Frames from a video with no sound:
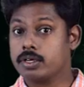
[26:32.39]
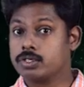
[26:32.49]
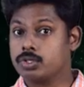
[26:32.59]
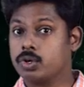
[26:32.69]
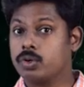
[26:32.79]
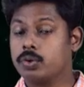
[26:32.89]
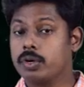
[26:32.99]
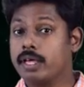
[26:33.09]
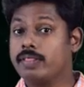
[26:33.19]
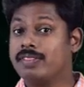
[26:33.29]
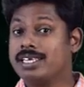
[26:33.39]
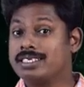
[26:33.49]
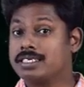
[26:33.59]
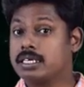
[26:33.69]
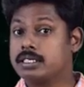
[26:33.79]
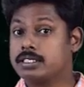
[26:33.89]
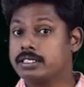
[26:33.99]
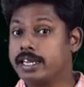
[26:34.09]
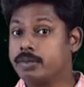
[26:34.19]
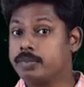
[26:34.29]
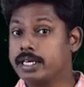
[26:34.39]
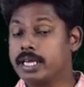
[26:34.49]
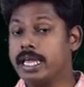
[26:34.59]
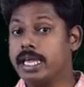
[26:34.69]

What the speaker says: So this statement